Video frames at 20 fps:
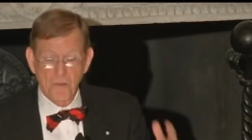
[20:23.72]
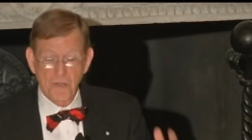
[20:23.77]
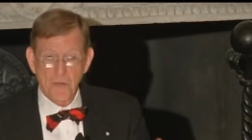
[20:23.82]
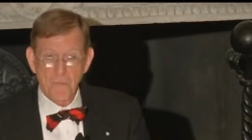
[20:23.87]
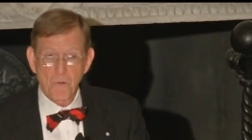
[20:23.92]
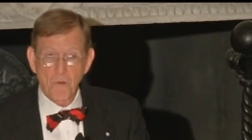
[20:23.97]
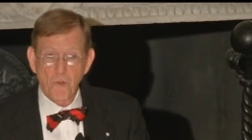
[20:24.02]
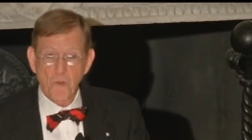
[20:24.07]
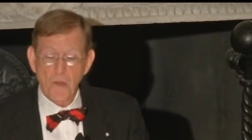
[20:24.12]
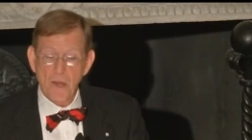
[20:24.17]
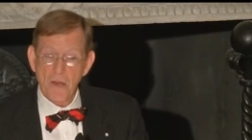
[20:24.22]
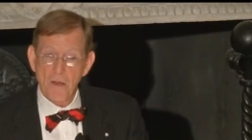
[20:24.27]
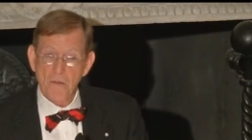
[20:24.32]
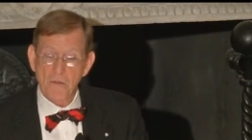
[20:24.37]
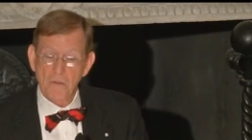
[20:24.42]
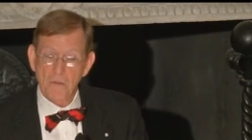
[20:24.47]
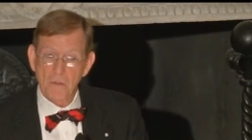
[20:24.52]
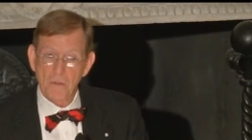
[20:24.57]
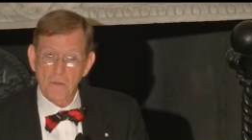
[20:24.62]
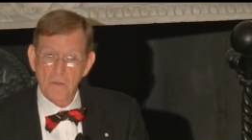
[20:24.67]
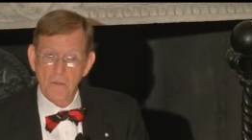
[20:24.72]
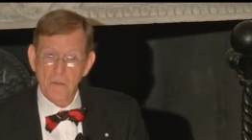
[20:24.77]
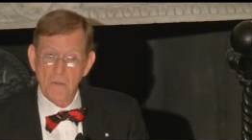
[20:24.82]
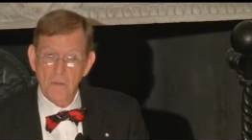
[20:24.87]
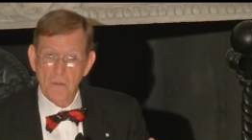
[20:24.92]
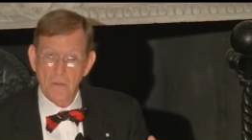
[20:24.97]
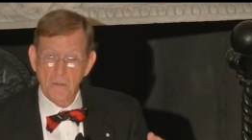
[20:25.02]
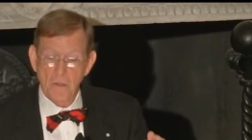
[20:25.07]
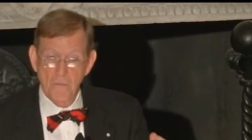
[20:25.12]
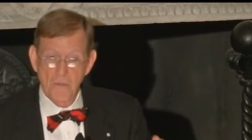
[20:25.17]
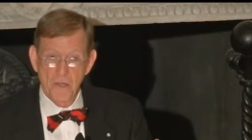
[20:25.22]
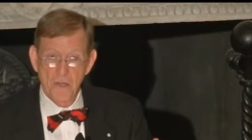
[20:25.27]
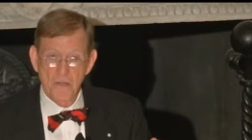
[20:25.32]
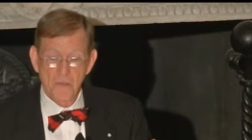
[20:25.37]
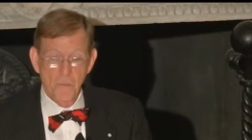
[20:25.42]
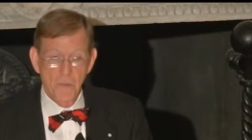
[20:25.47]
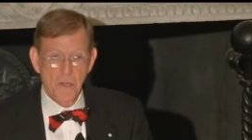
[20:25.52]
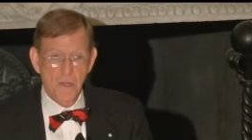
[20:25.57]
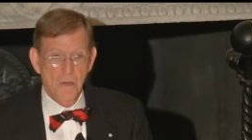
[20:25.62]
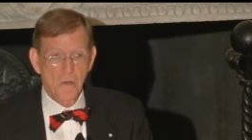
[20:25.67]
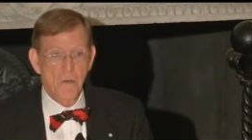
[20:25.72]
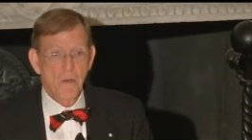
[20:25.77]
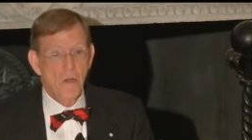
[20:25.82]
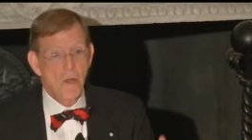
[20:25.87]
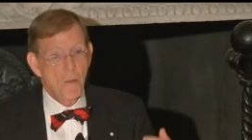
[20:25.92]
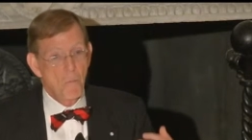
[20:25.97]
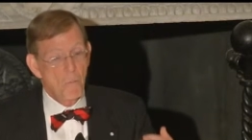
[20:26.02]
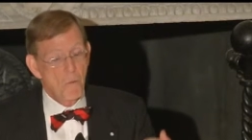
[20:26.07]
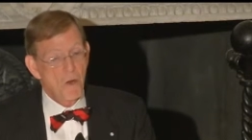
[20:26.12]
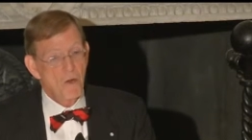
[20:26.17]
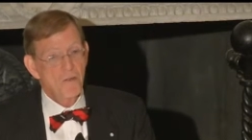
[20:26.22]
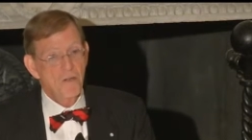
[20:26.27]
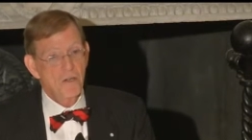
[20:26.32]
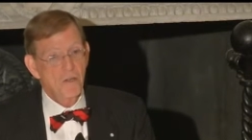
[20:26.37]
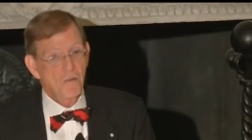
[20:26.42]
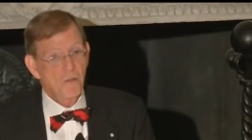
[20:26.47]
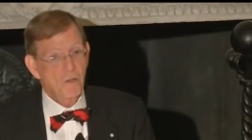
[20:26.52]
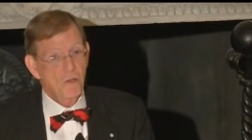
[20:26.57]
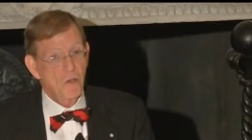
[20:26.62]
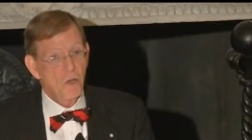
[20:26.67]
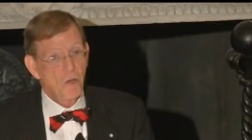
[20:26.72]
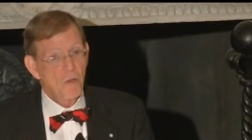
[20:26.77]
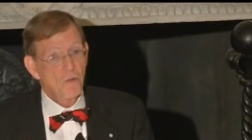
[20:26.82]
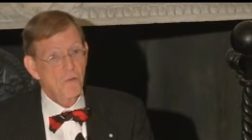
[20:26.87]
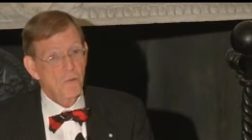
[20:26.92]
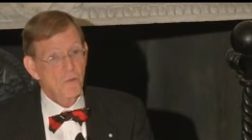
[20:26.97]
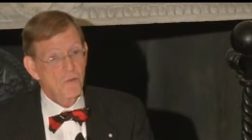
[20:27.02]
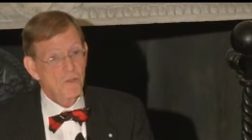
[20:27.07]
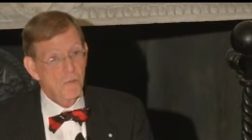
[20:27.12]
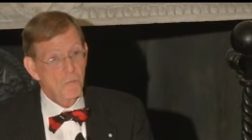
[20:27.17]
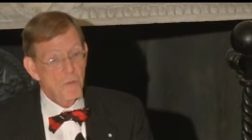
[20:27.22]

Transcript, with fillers: several thousand of these men marching to the coast was to